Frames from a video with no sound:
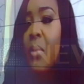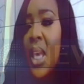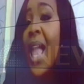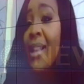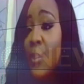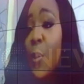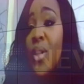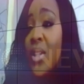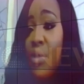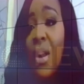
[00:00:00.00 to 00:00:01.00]
Export is
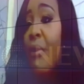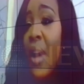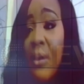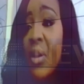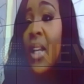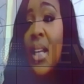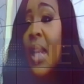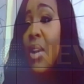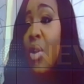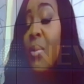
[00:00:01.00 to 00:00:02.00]
great for every economy,